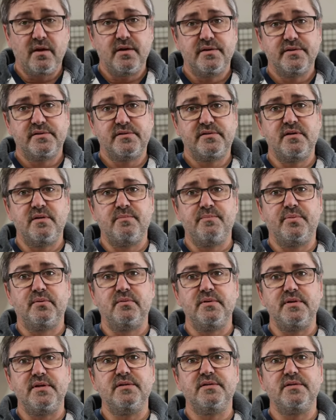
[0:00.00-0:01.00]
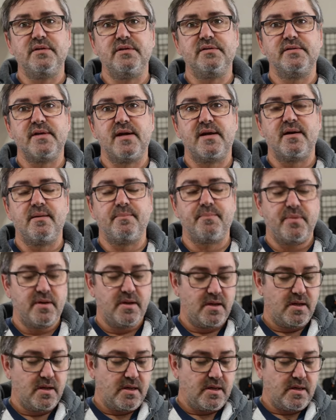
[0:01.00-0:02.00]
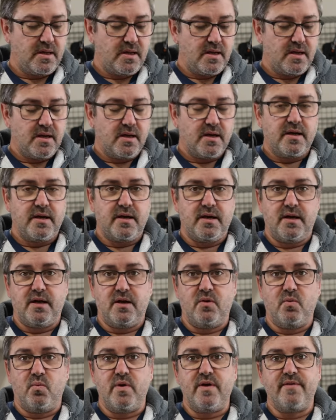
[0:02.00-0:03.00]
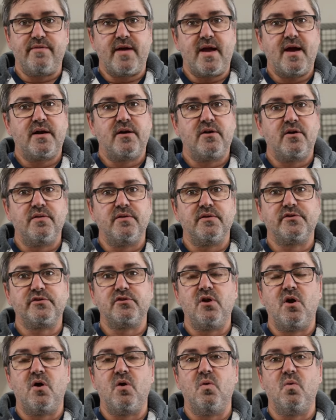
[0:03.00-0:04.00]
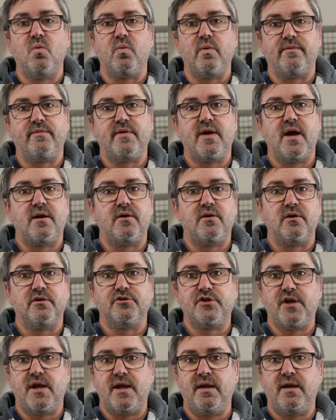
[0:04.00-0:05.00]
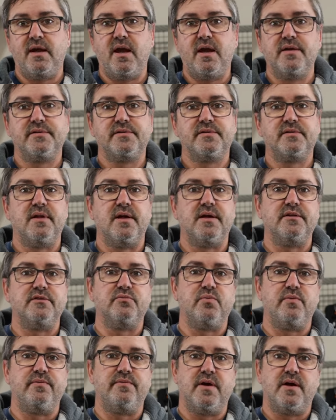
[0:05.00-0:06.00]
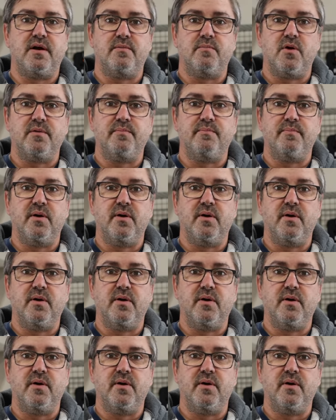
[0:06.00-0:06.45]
Simple, easy setup. We've had it on the snow, we've got it on chain case sleds, we've got them on